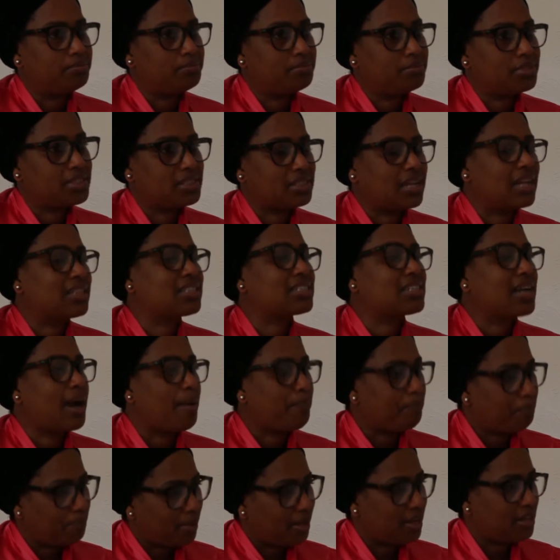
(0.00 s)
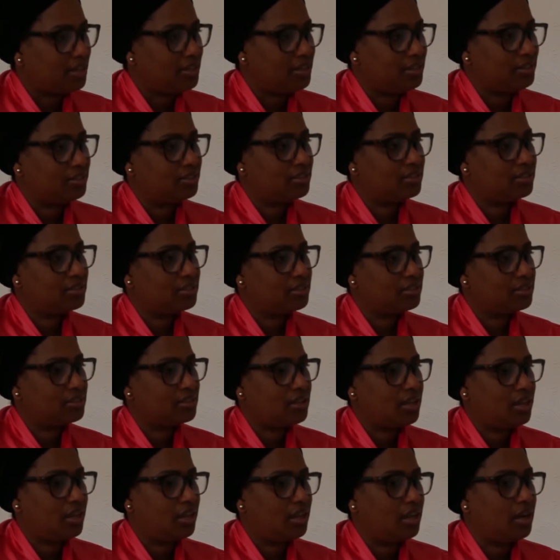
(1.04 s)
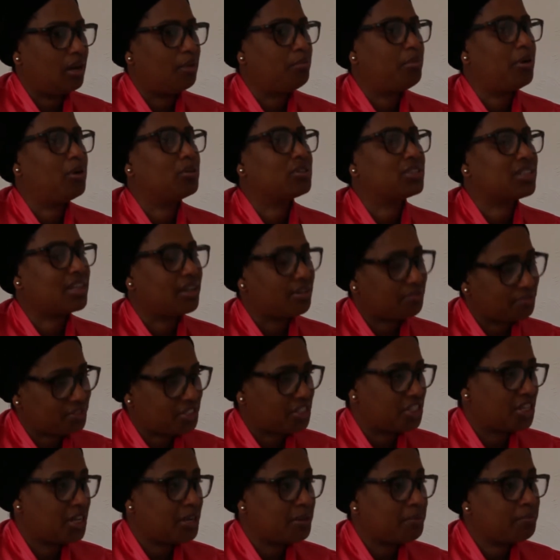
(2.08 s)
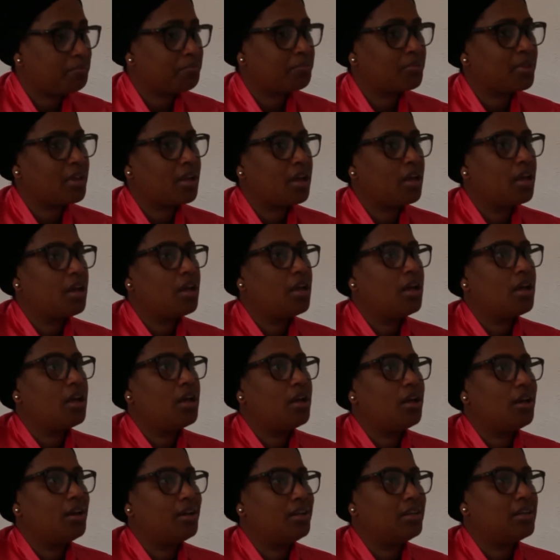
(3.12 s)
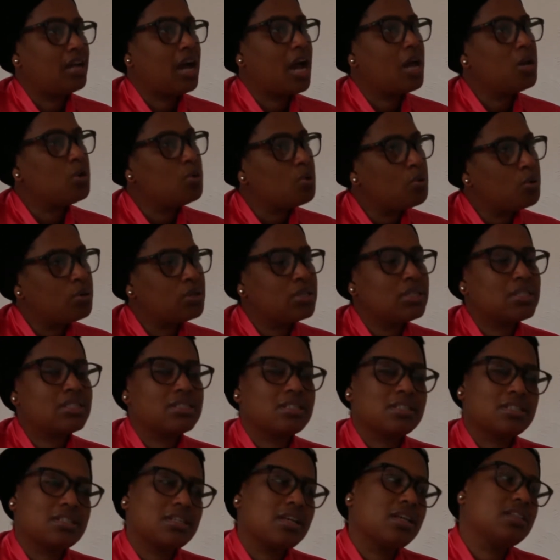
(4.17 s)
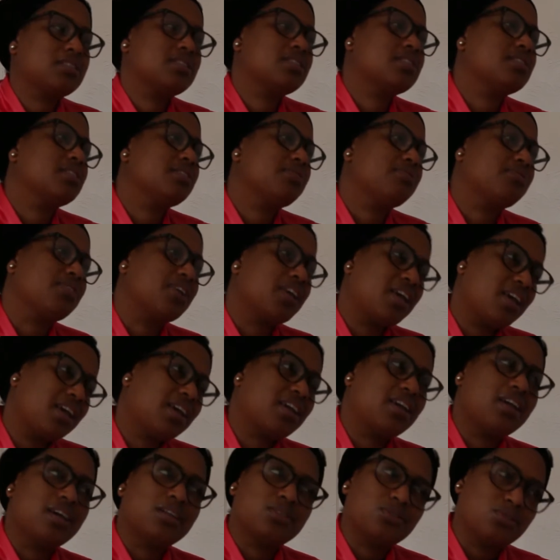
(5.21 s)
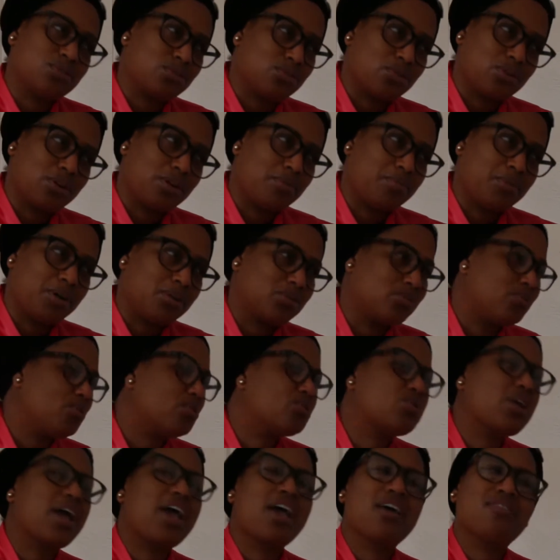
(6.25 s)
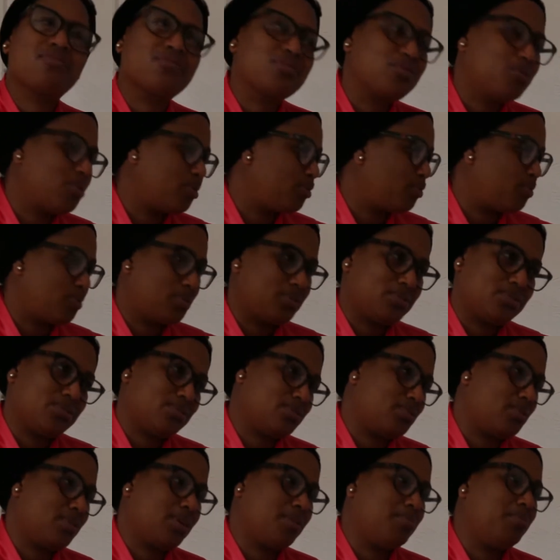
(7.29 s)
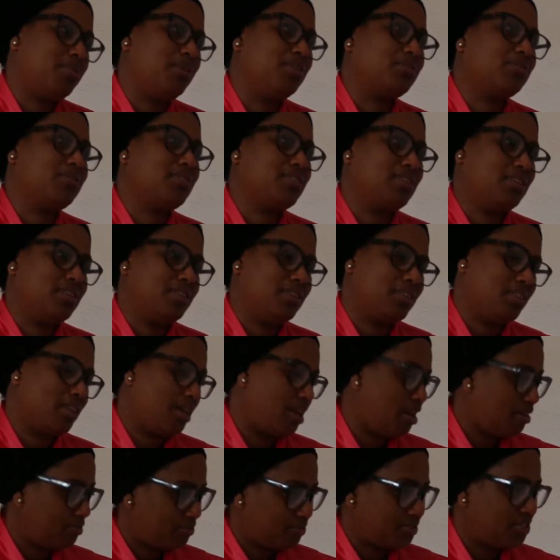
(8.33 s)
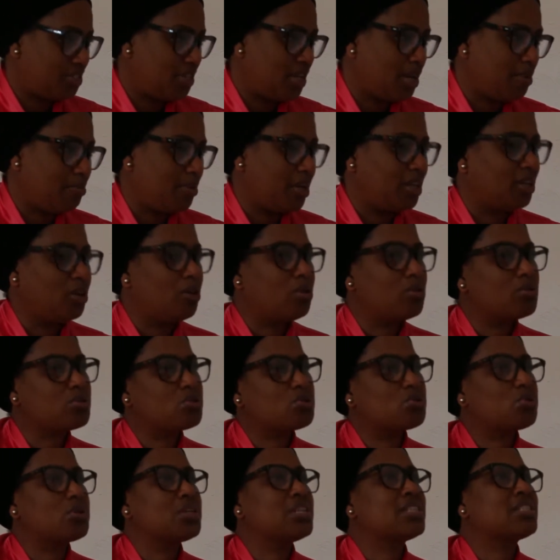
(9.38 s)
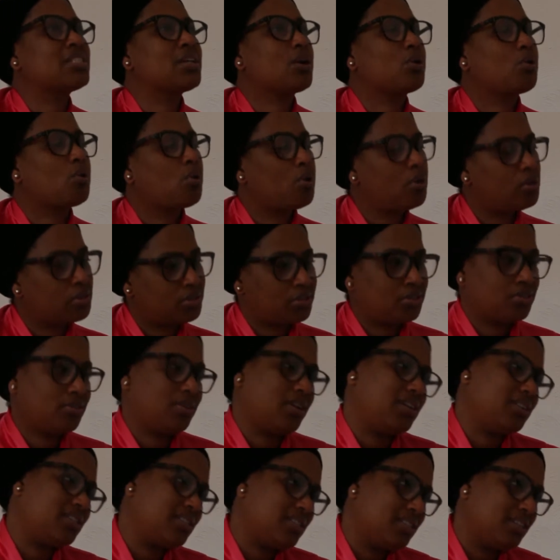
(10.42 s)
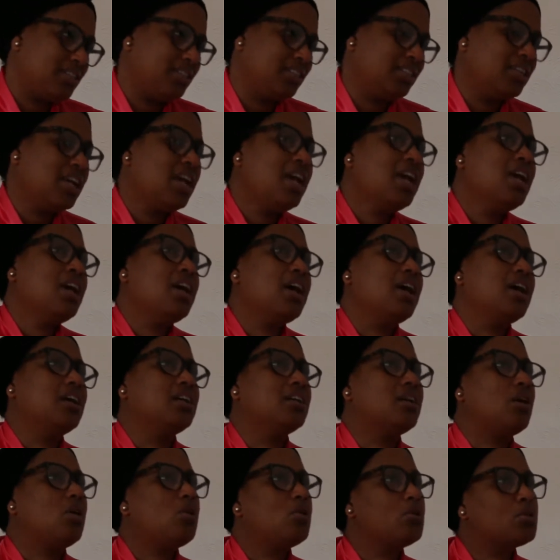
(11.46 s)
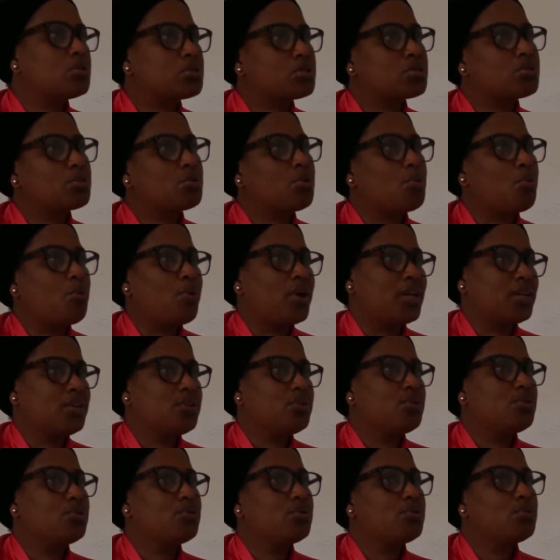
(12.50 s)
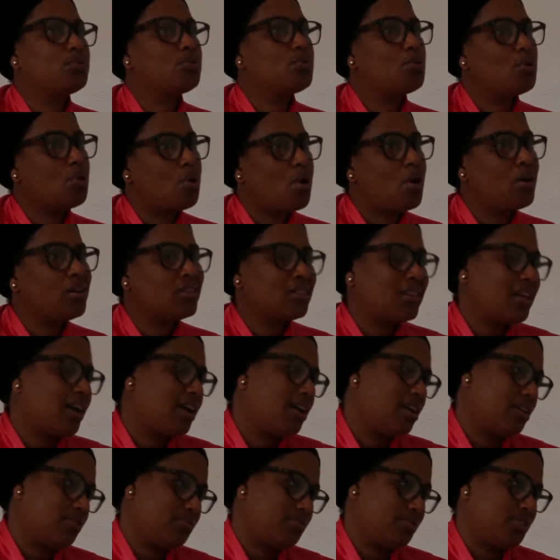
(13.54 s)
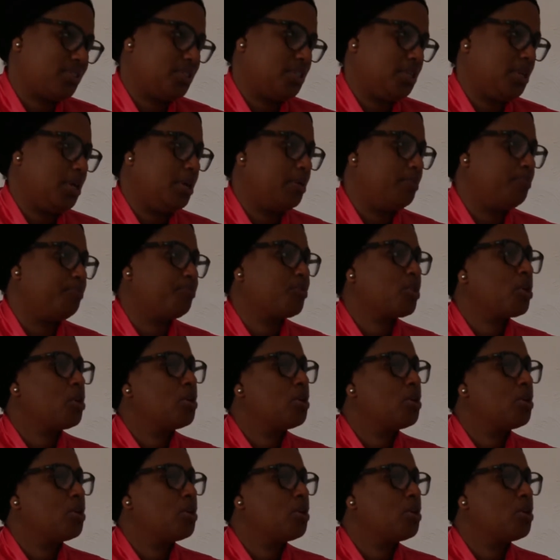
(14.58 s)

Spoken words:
start campaigning about FGM. And I know it's a sensitive area to talk about. Not everyone wants to talk about the FGM, and also it's a cultural thing. And also when you go under FGM,